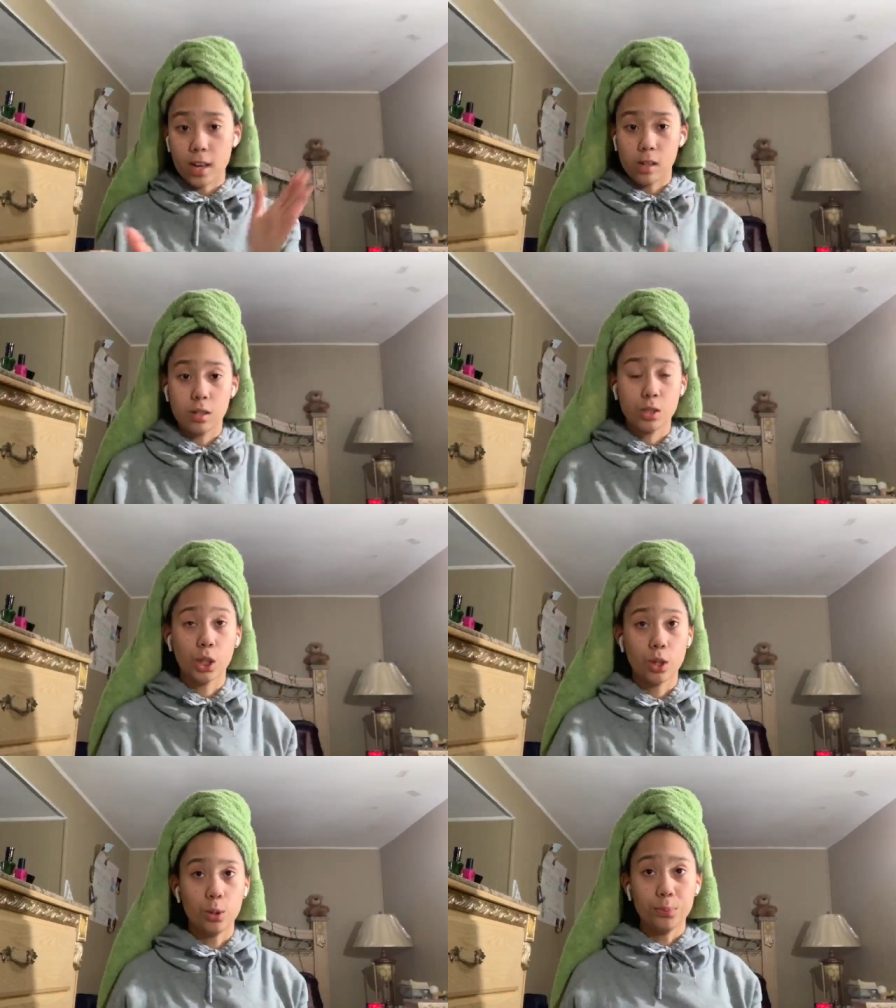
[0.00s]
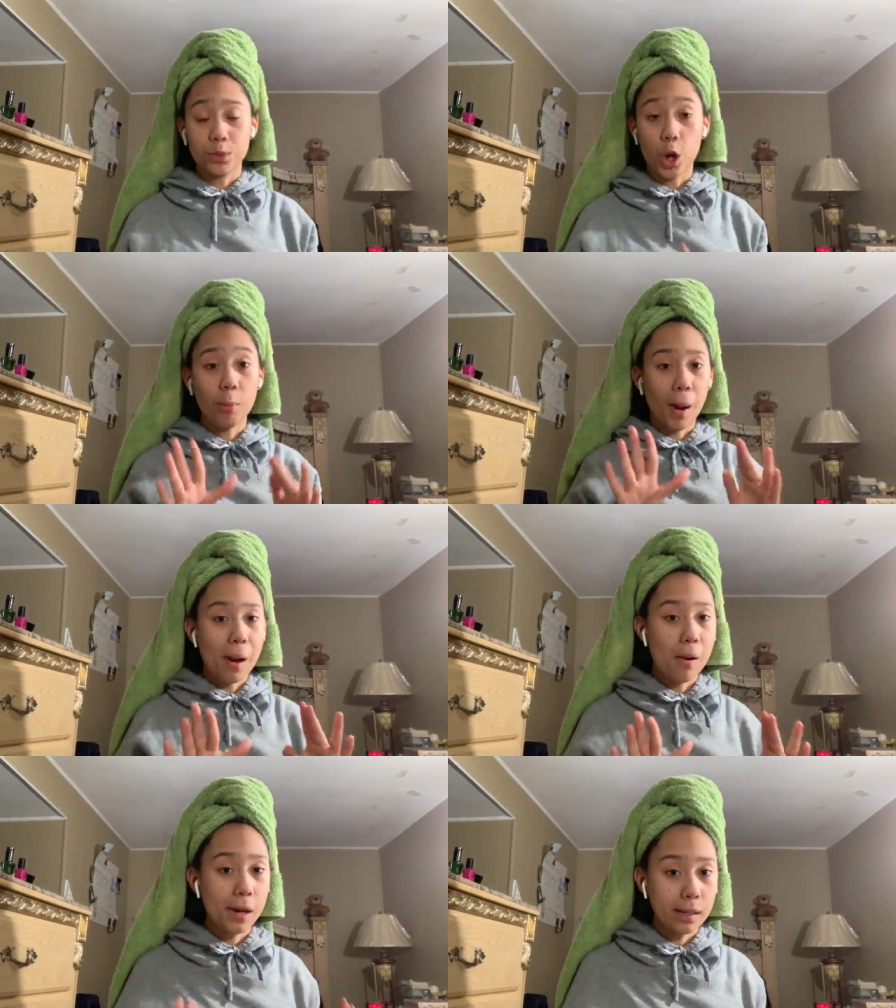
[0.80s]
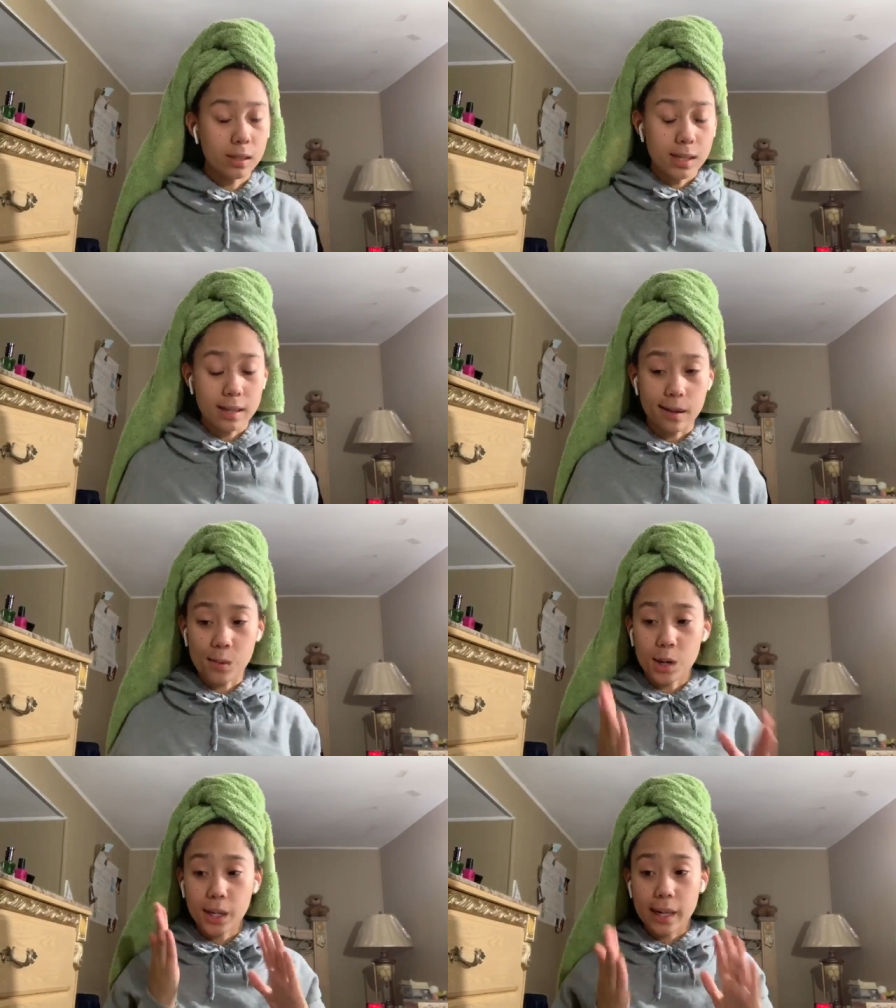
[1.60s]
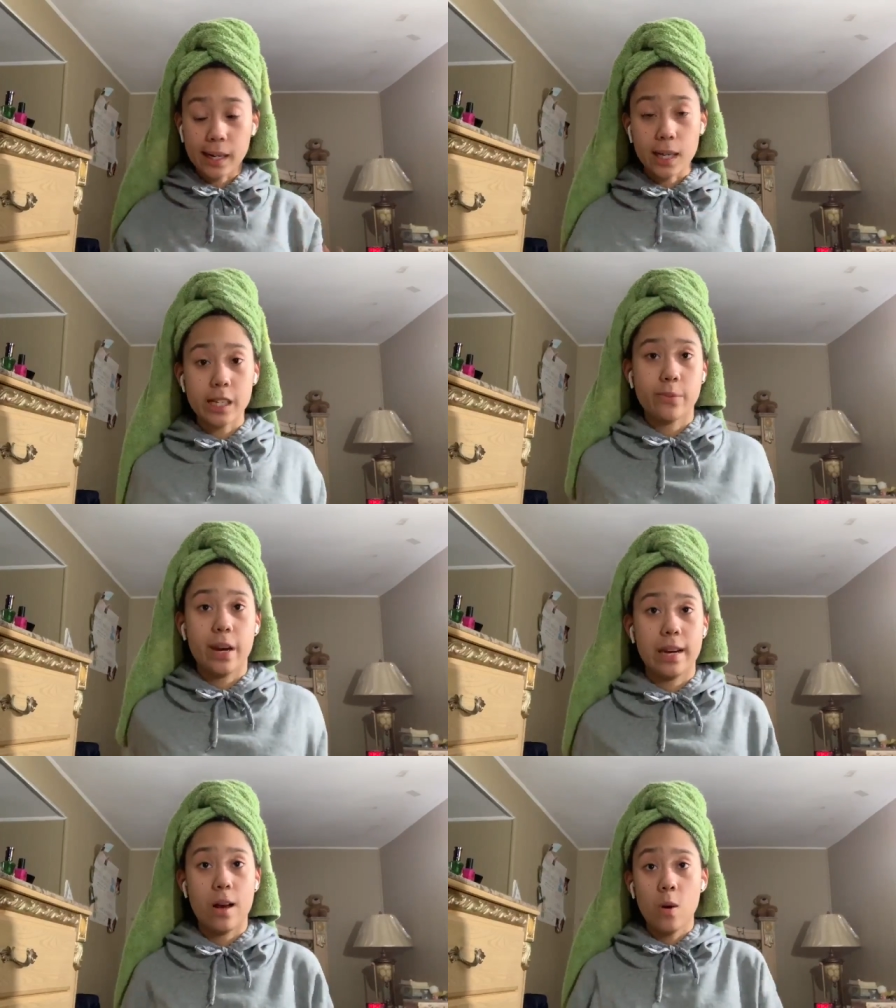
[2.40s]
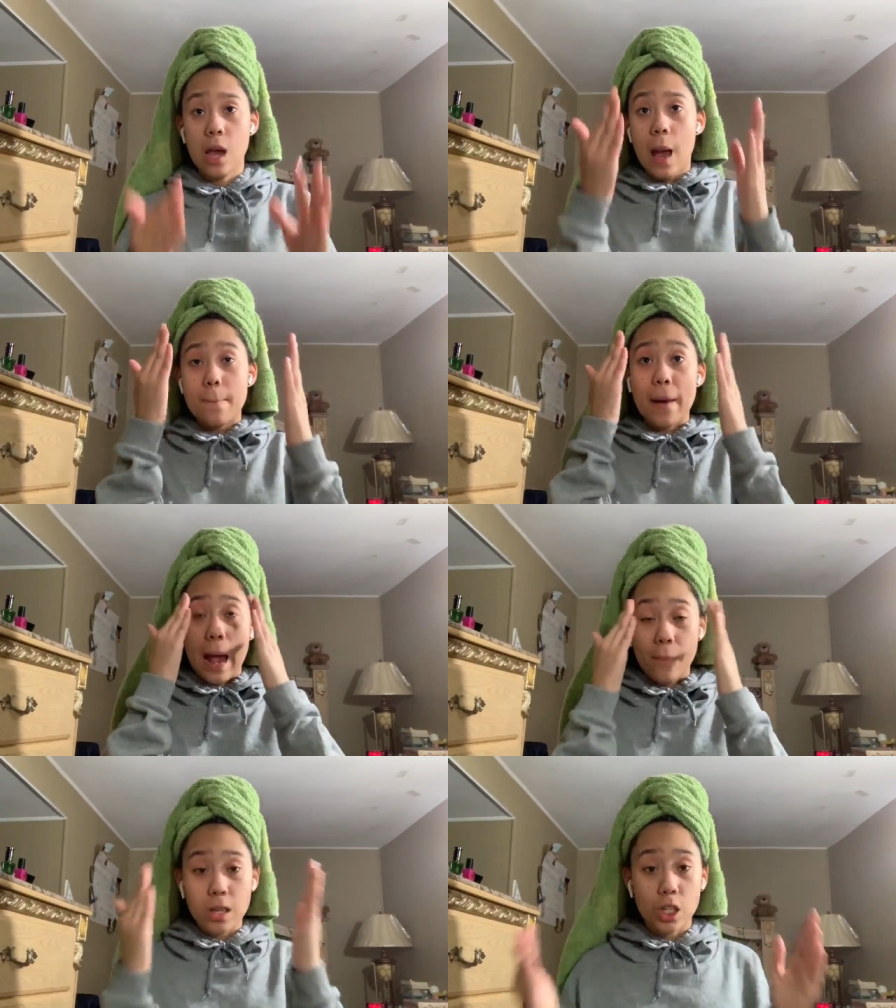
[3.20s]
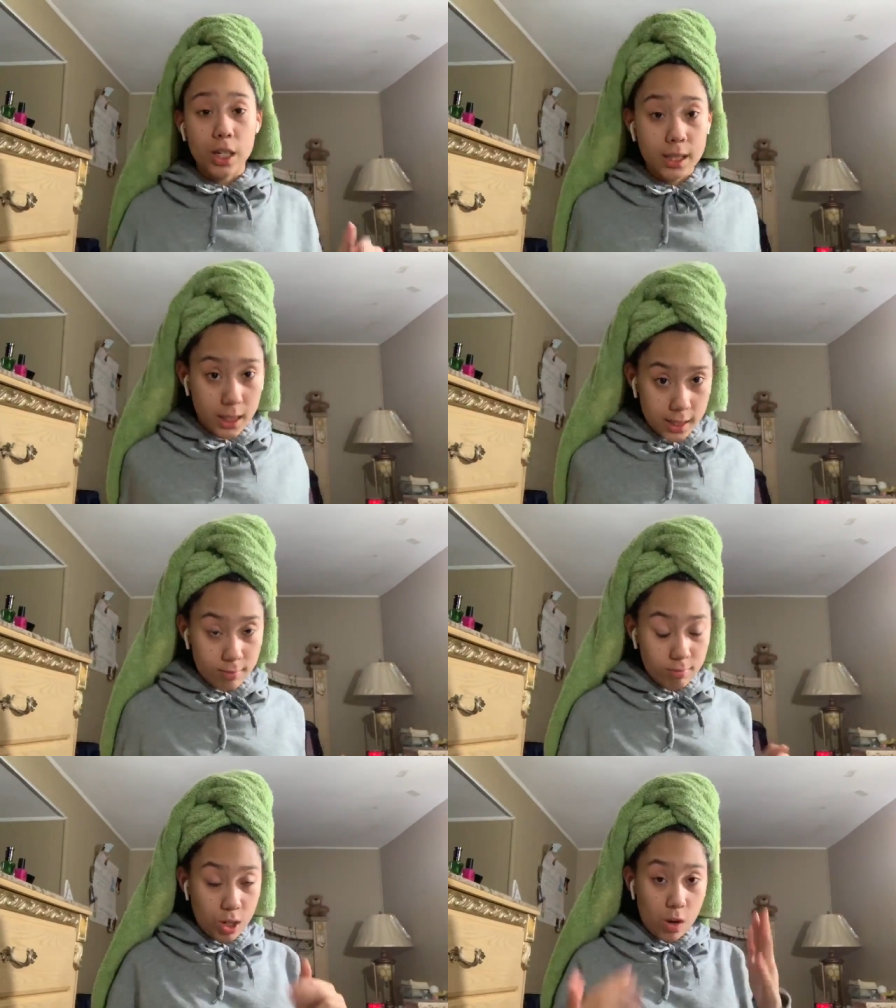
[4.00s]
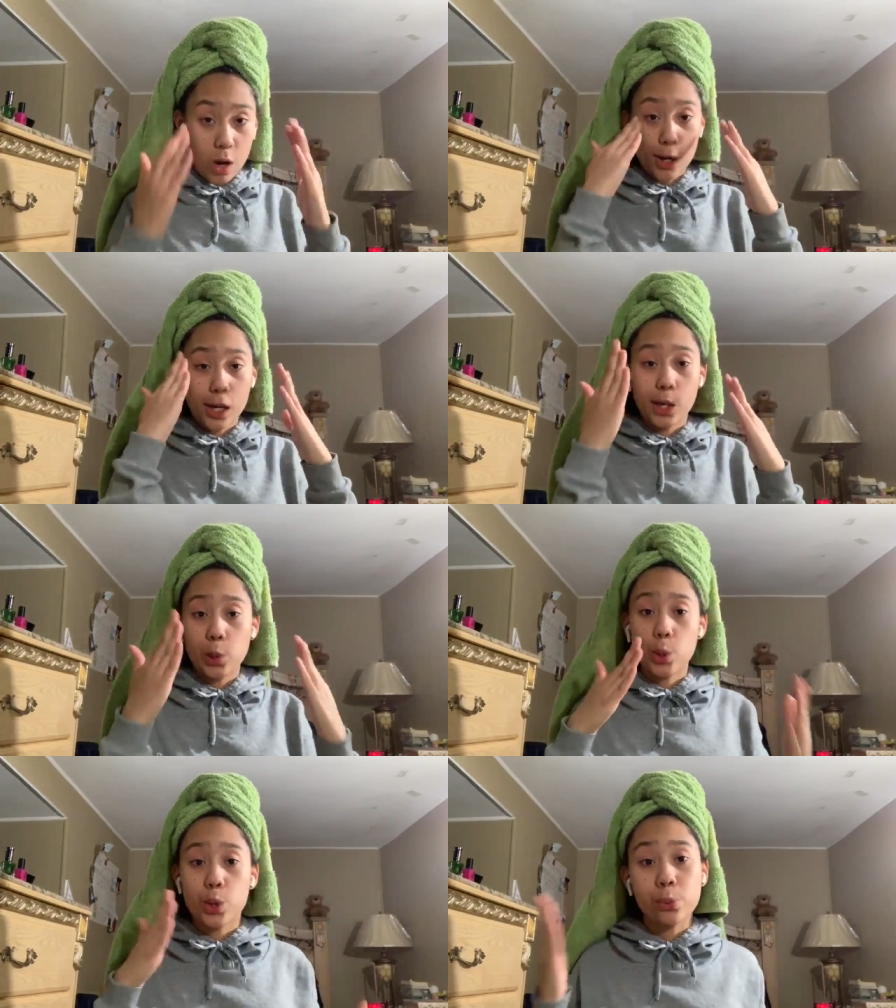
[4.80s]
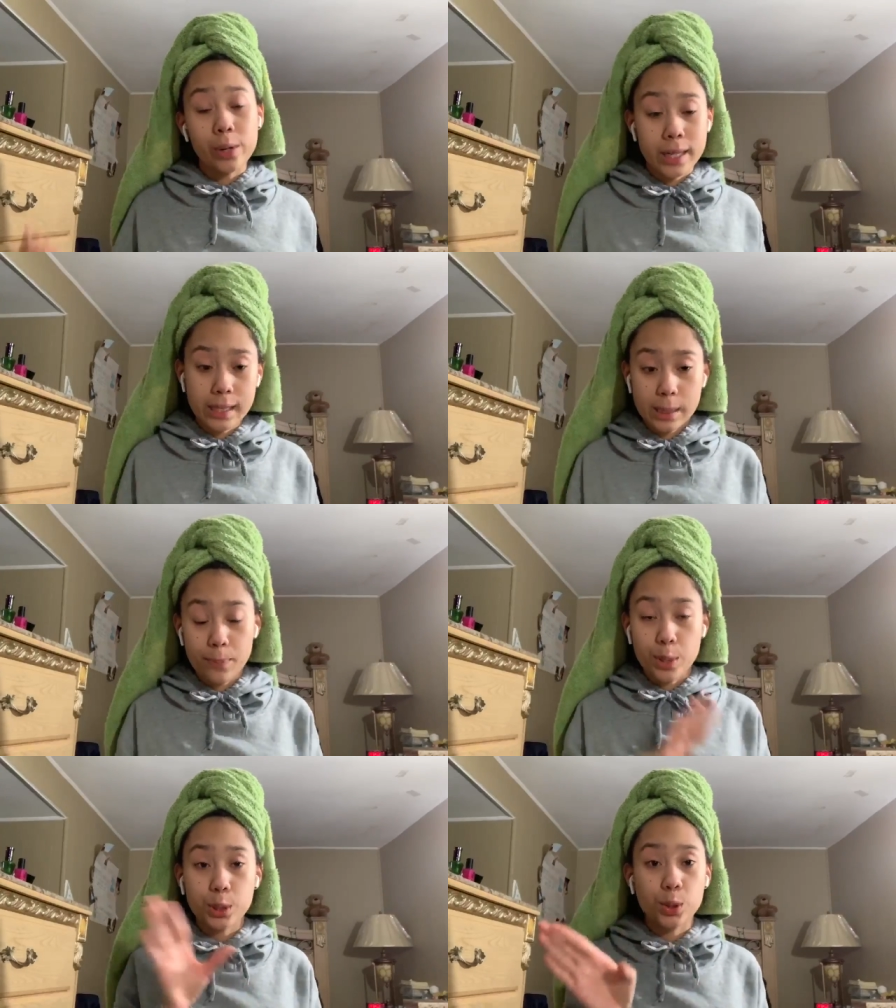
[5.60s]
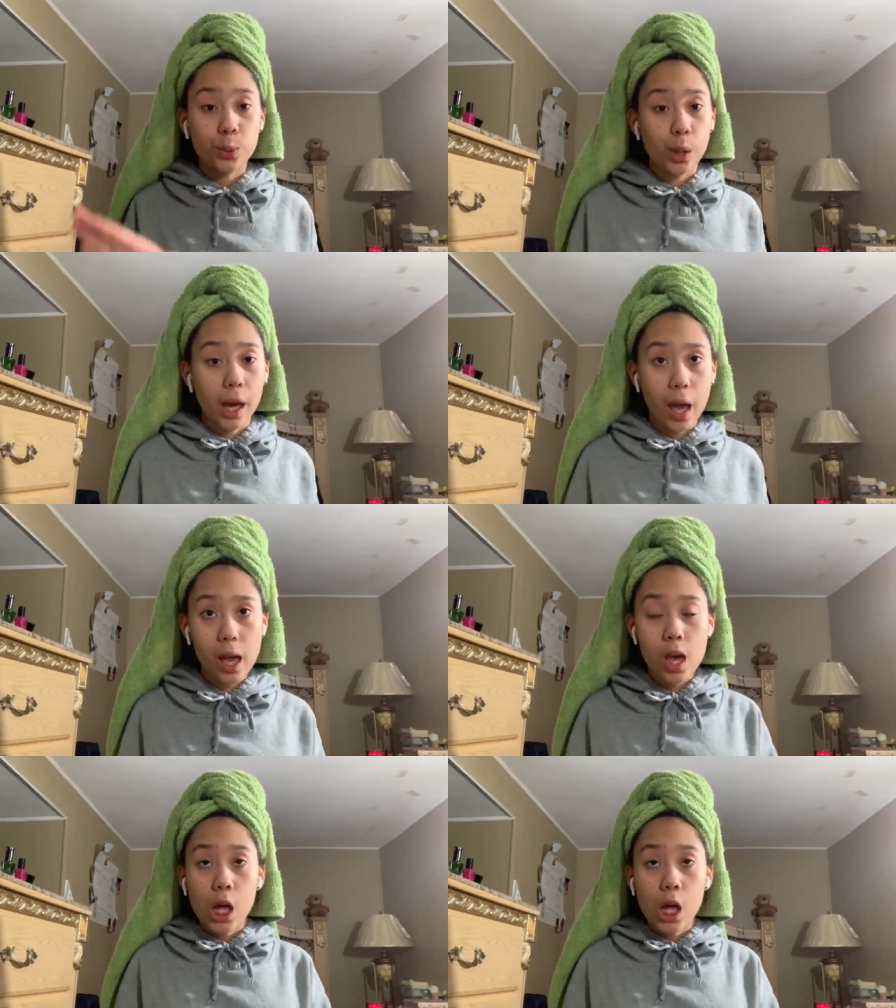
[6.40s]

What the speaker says: y'all, so don't mind how I look, because I know I look hideous right now. My eyebrows are not done. I look a little crazy, but it's okay.